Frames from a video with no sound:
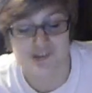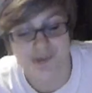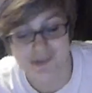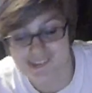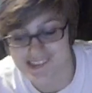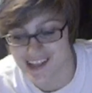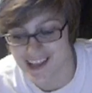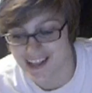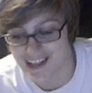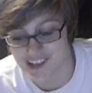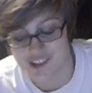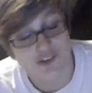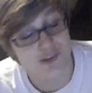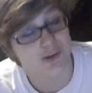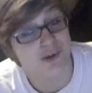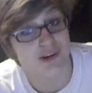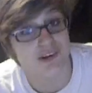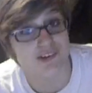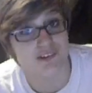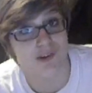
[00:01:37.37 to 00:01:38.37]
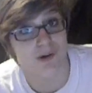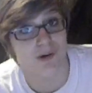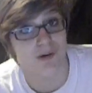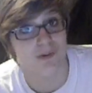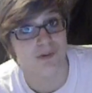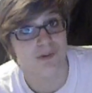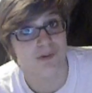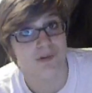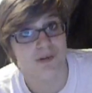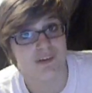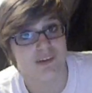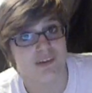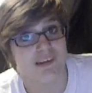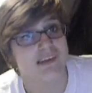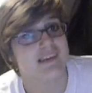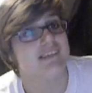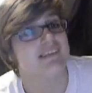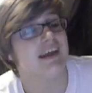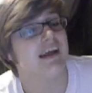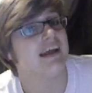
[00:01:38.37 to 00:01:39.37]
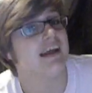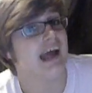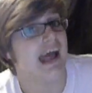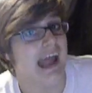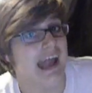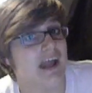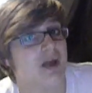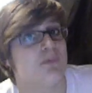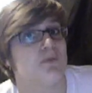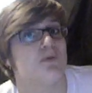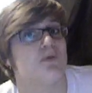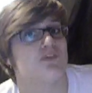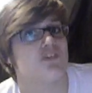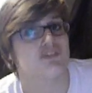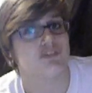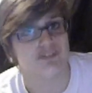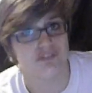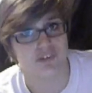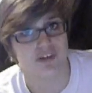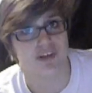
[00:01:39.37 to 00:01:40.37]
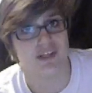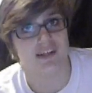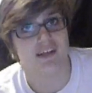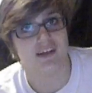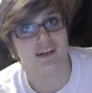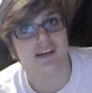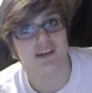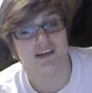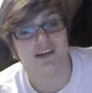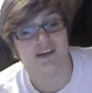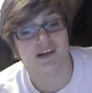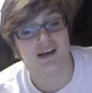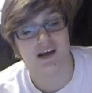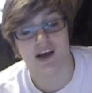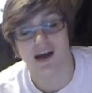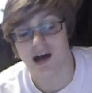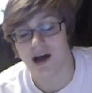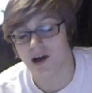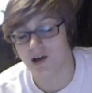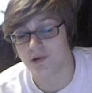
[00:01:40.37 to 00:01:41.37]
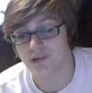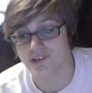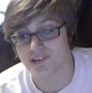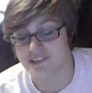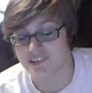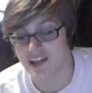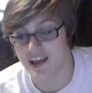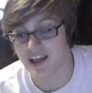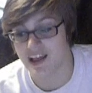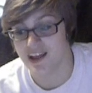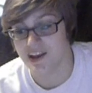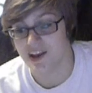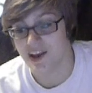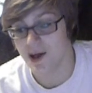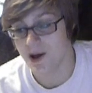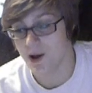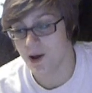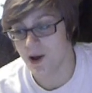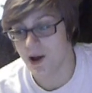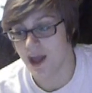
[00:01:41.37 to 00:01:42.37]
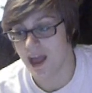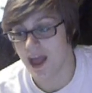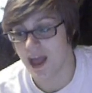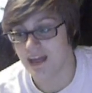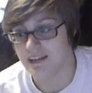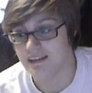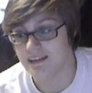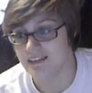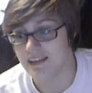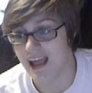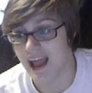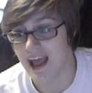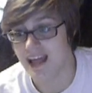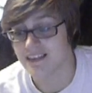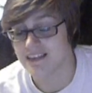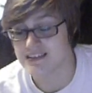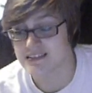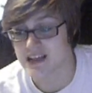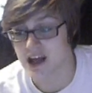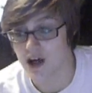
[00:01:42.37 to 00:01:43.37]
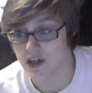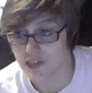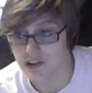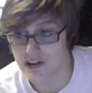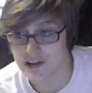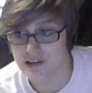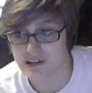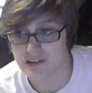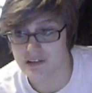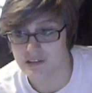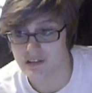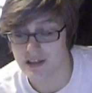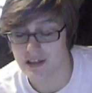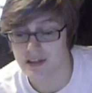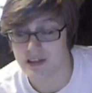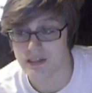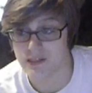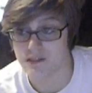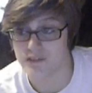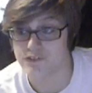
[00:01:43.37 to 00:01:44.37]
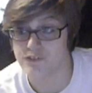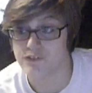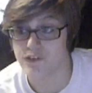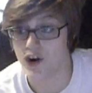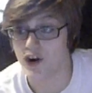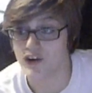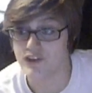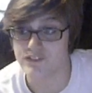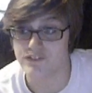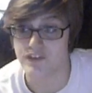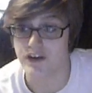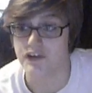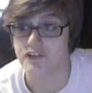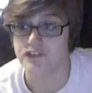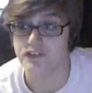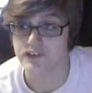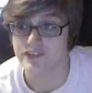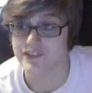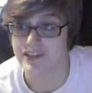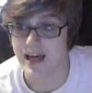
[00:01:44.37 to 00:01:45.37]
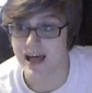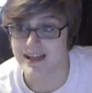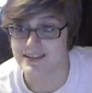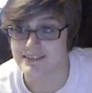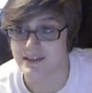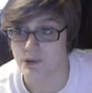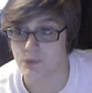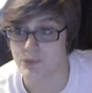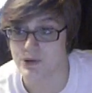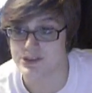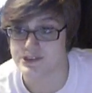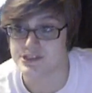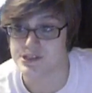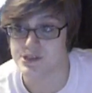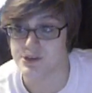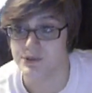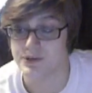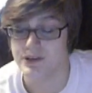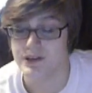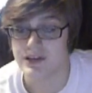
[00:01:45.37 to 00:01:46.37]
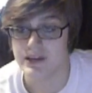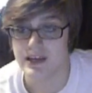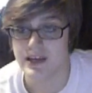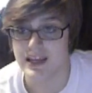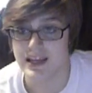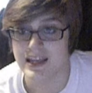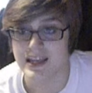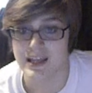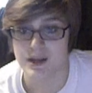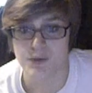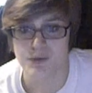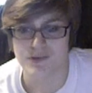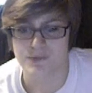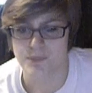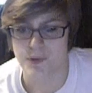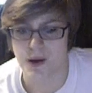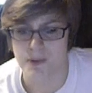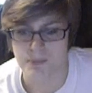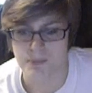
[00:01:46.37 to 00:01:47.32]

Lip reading: She was like 2 years old, saying a hammer was a freak. I don't understand. And then they had this other, in the very first class I went to, he was